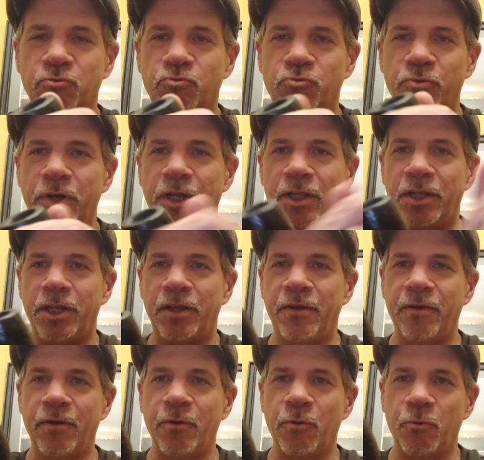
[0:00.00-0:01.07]

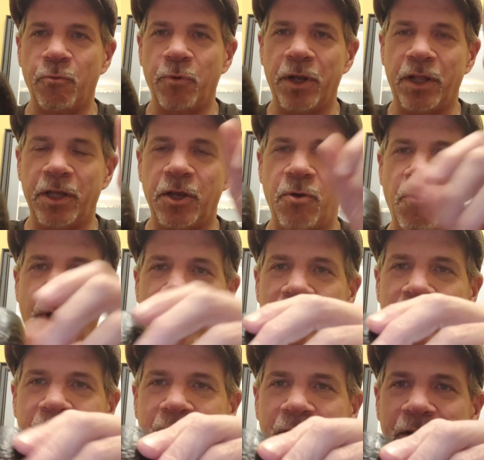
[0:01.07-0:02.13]
really, really
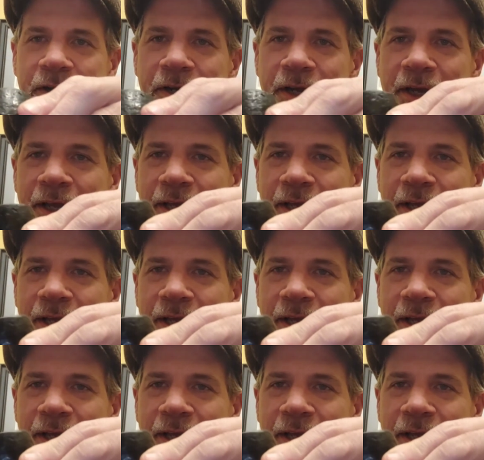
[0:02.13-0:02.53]
quite good.